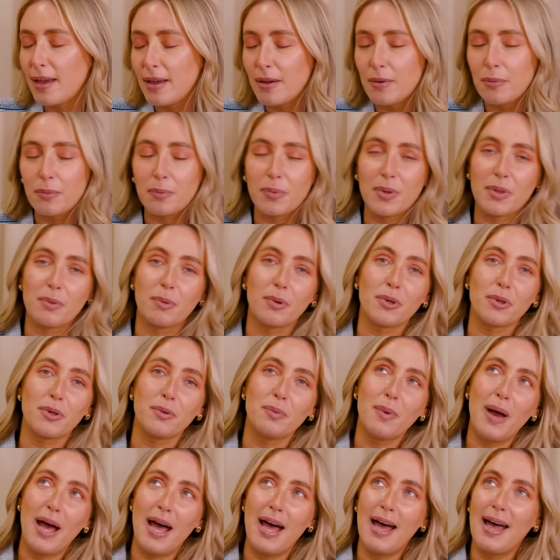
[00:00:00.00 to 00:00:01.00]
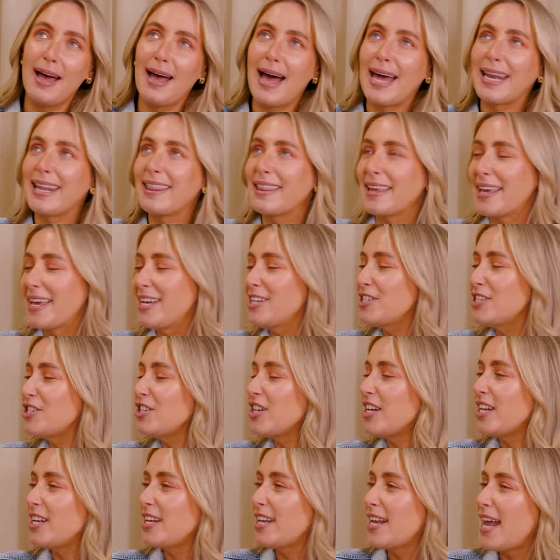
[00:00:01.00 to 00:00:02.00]
with what you wear and in the
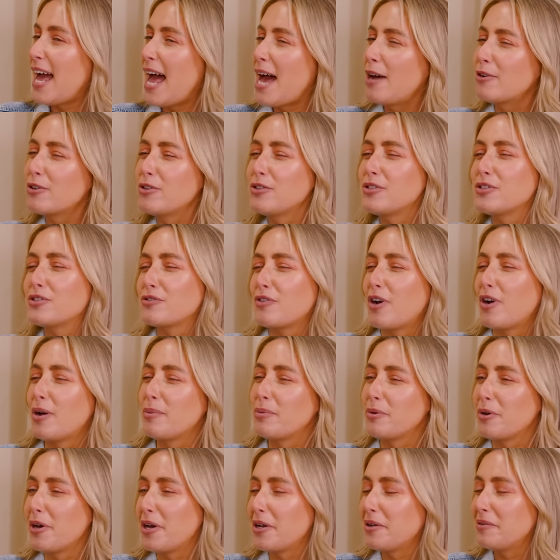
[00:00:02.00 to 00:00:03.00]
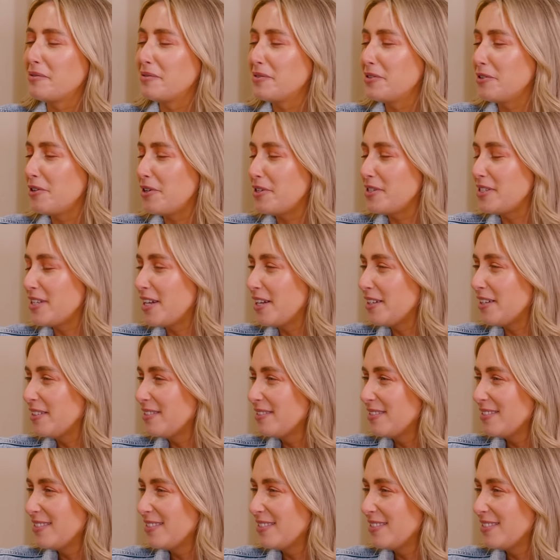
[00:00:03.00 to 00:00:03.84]
kitchen. How do you describe your own style?